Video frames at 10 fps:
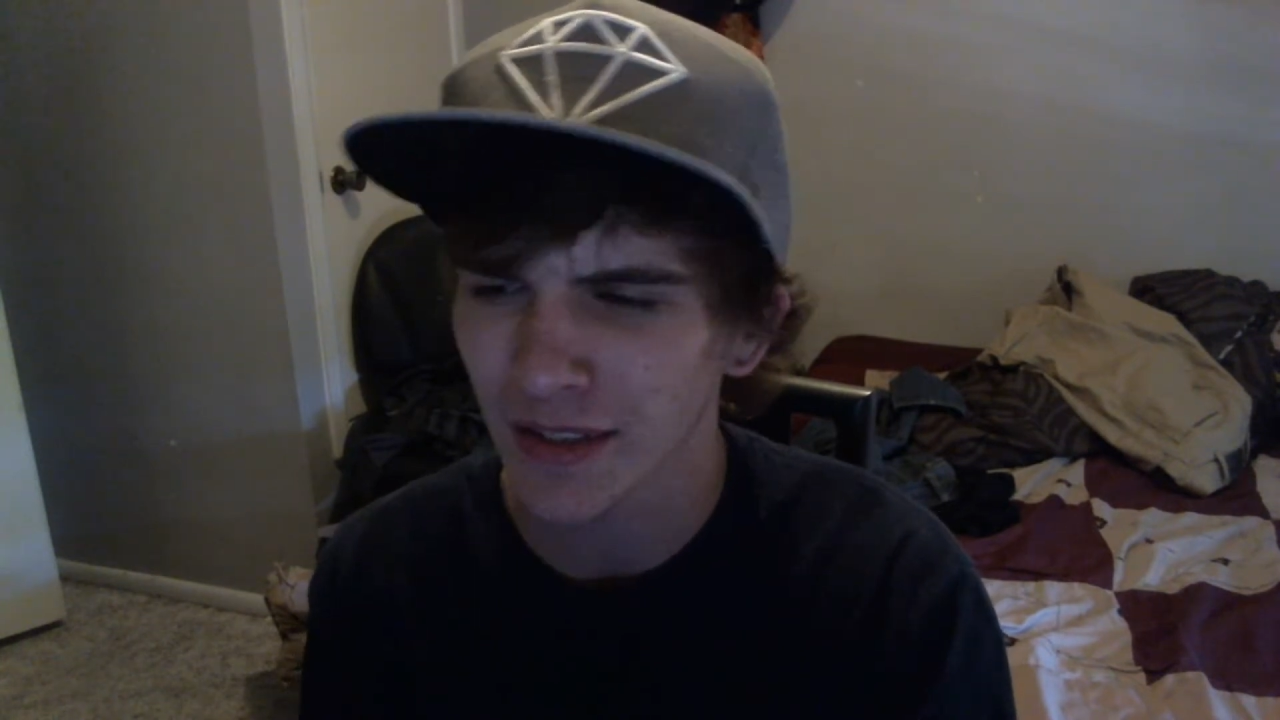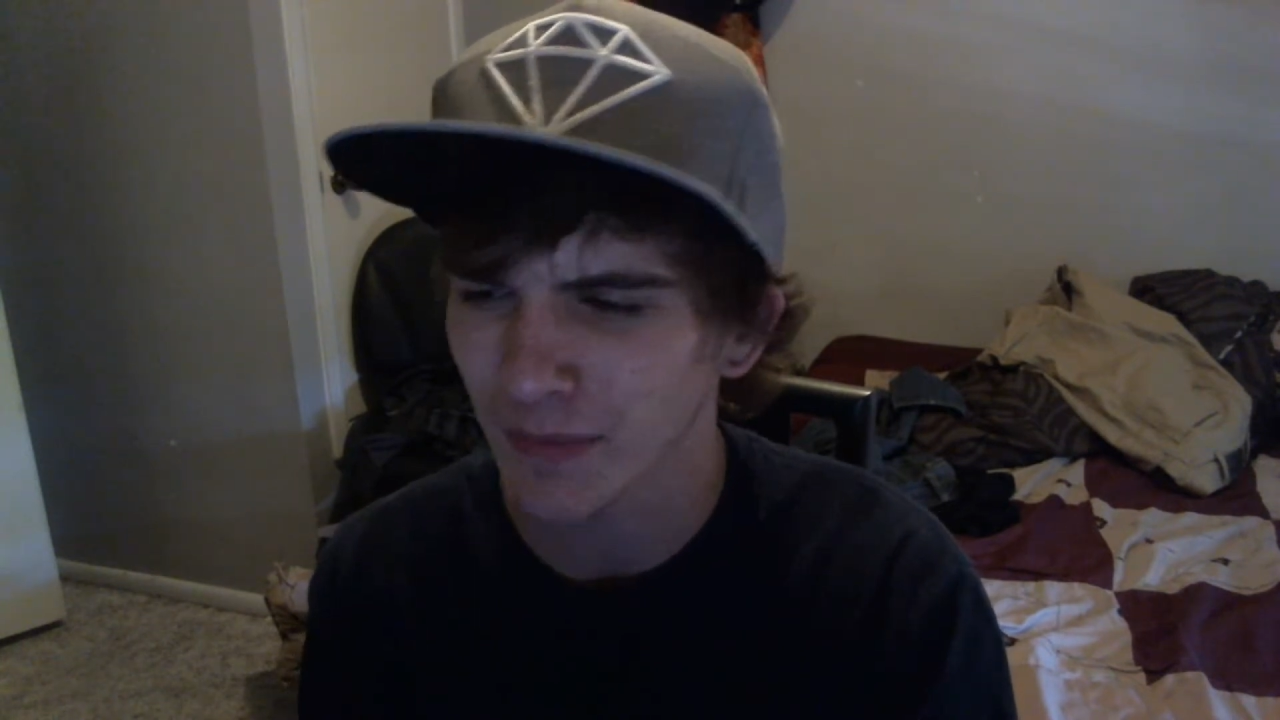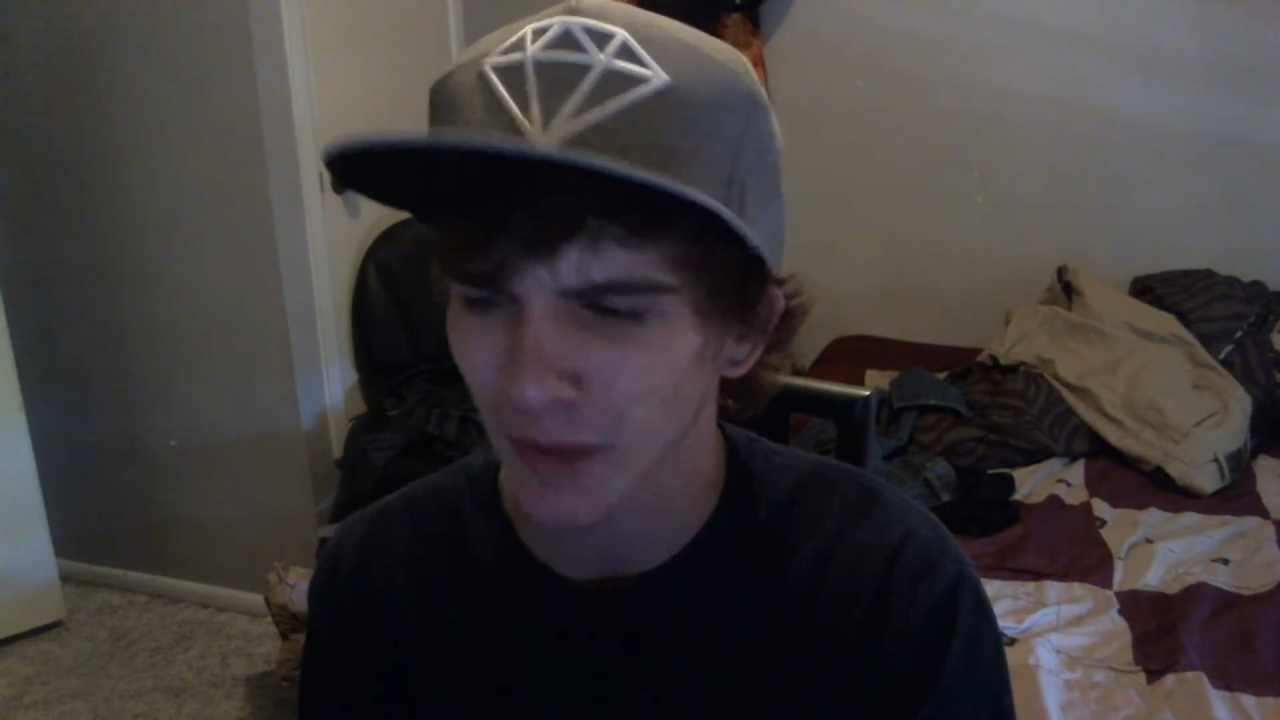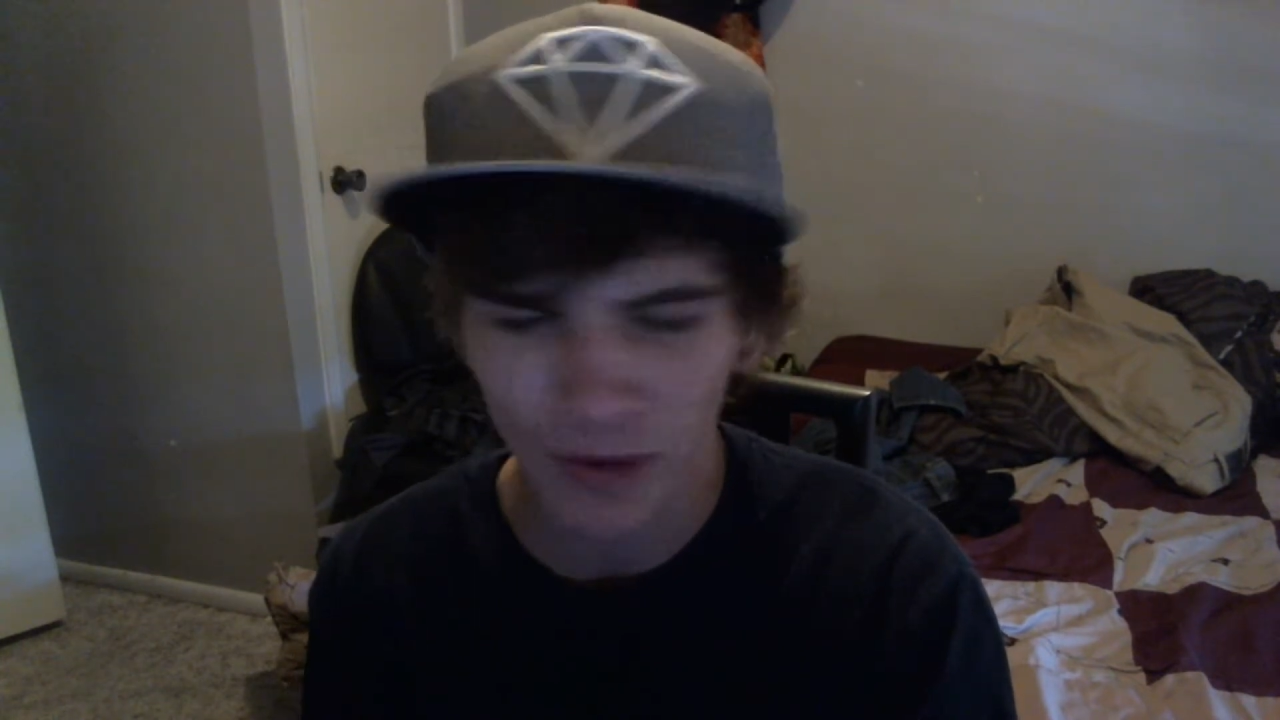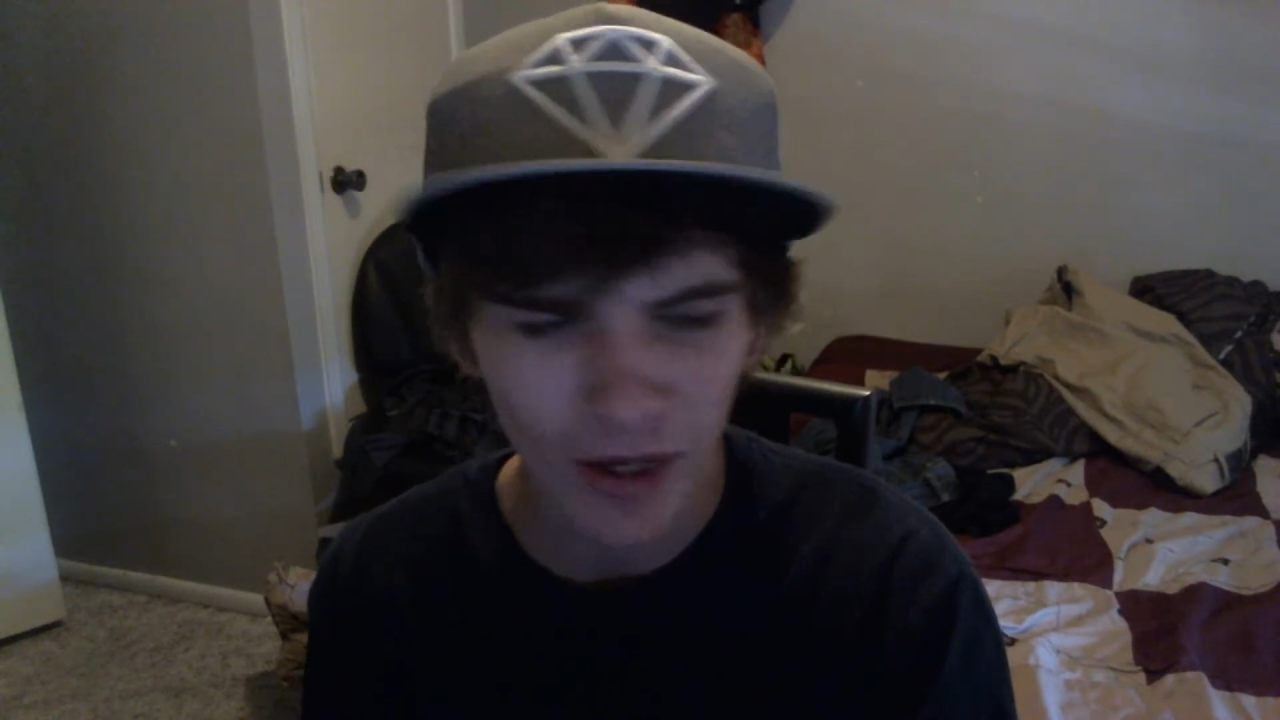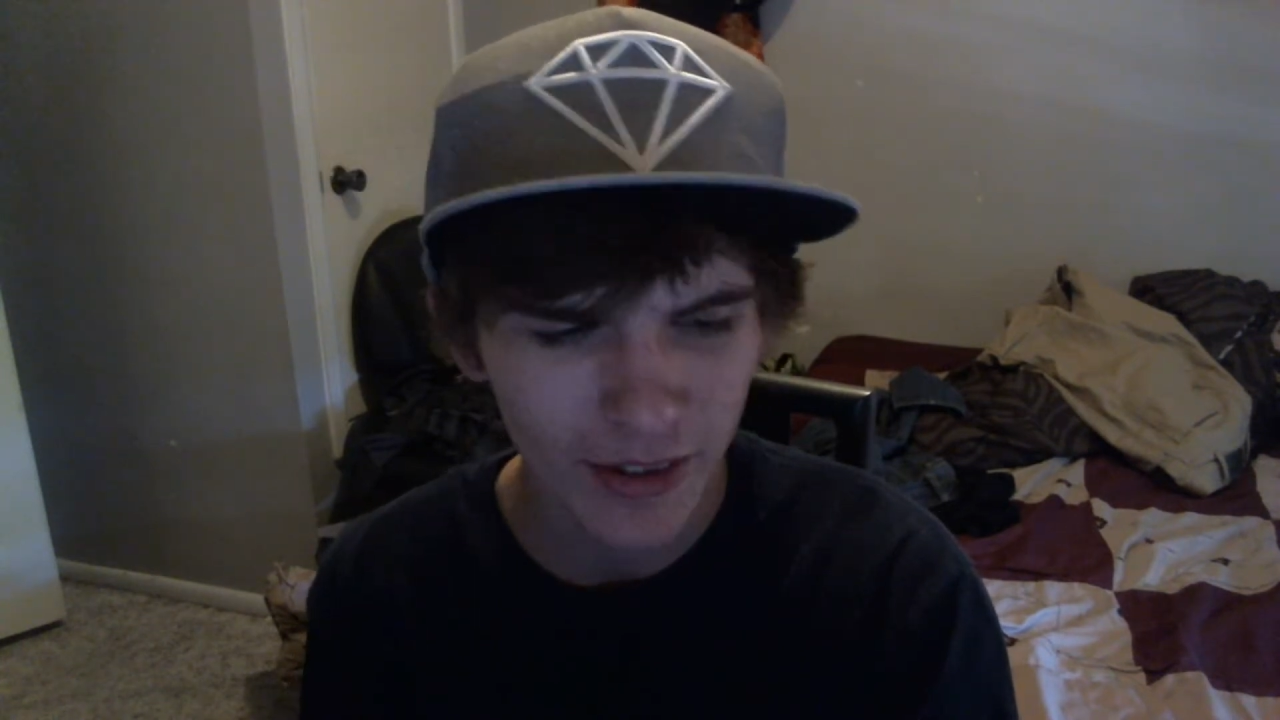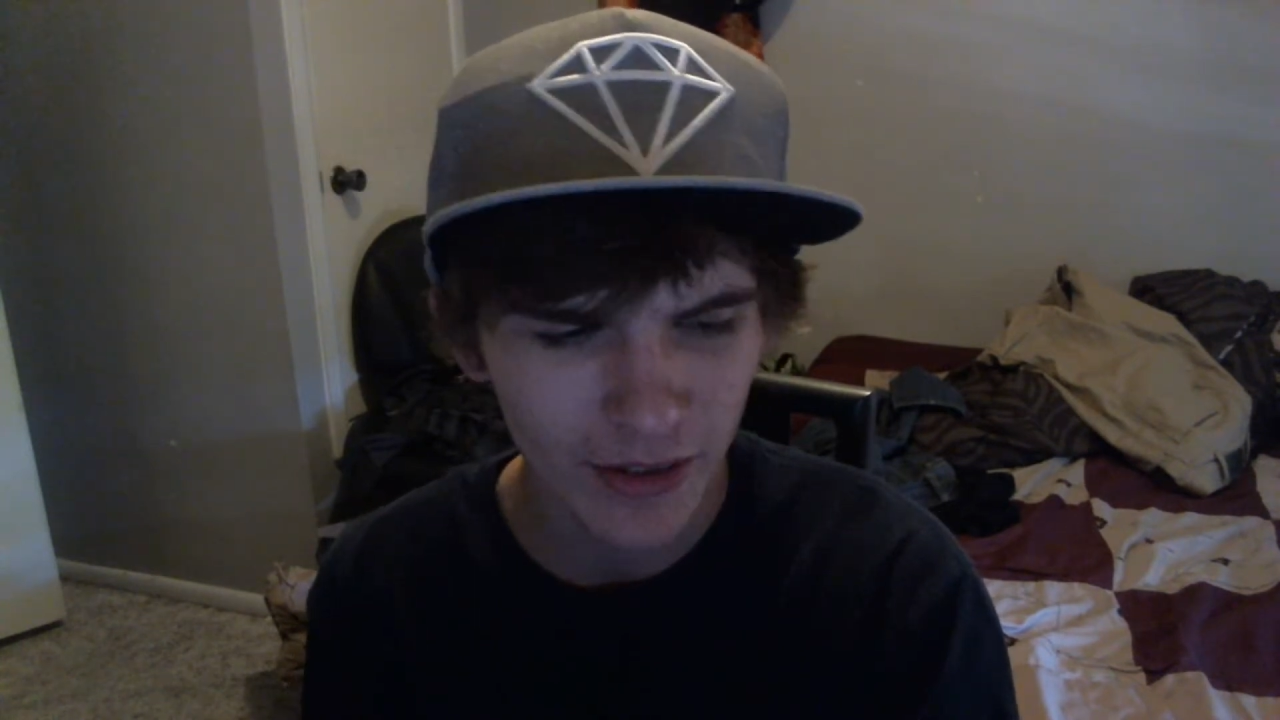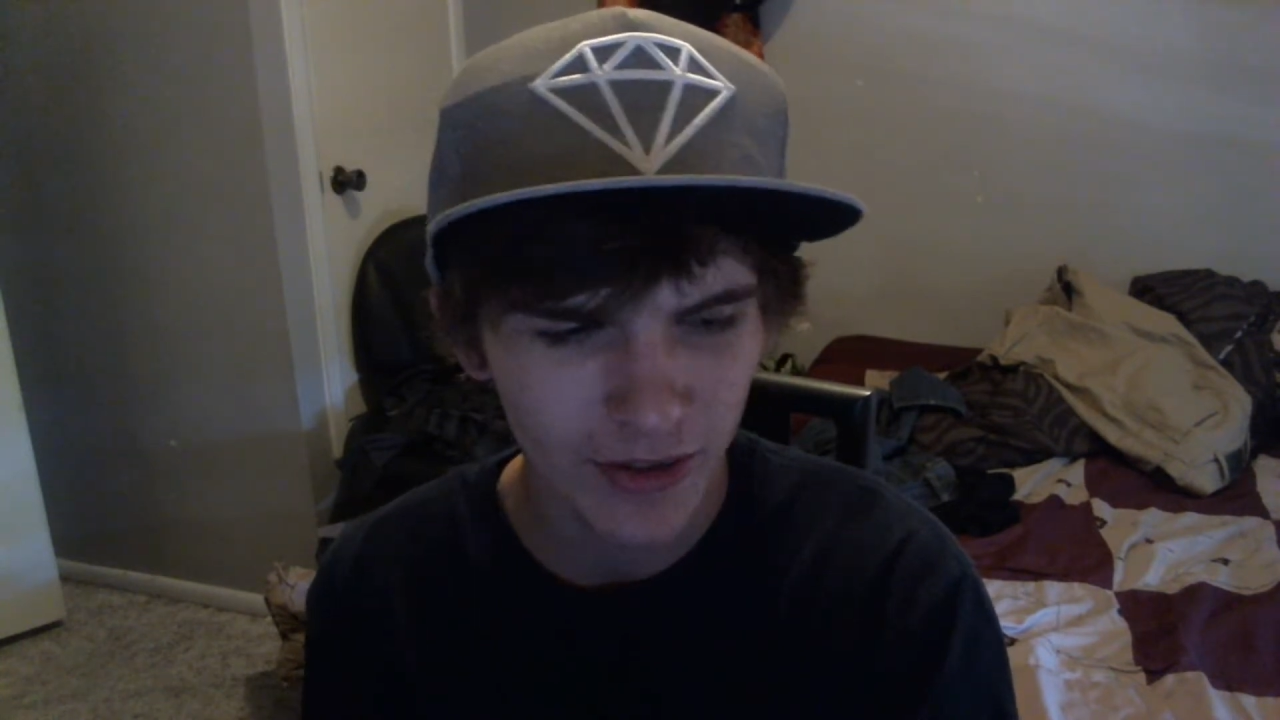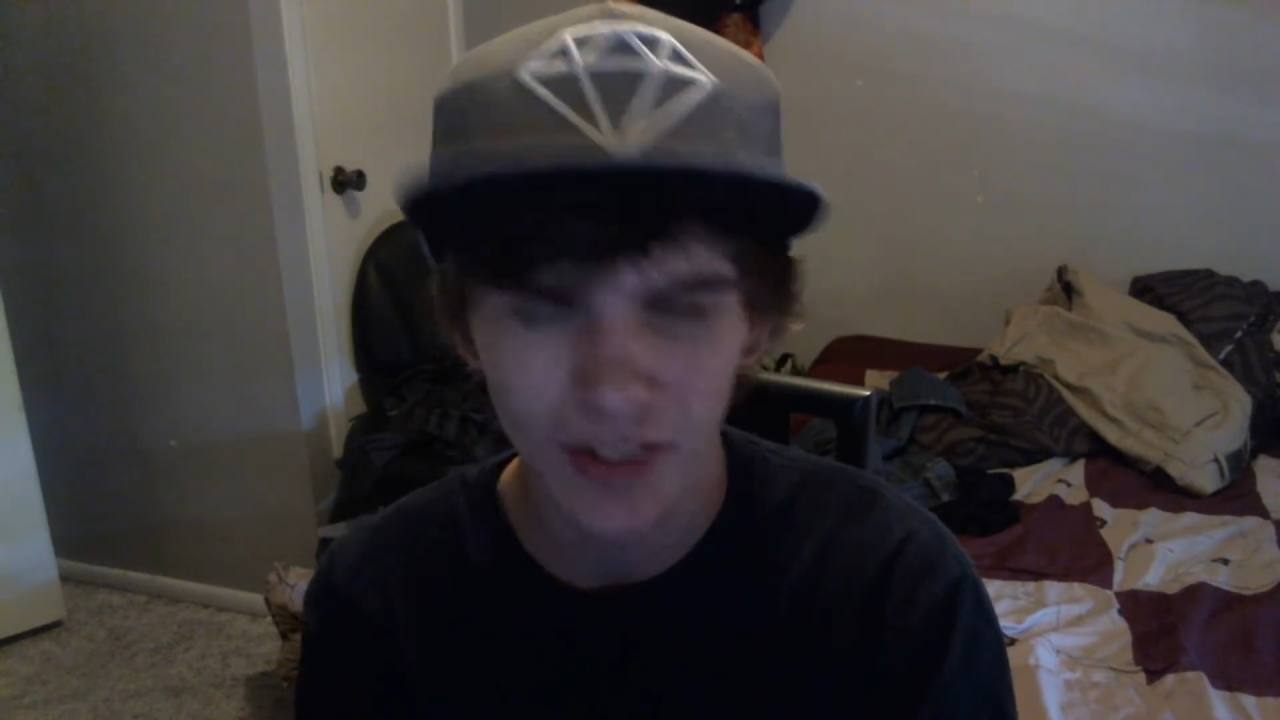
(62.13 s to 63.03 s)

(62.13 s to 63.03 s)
my Roxio because I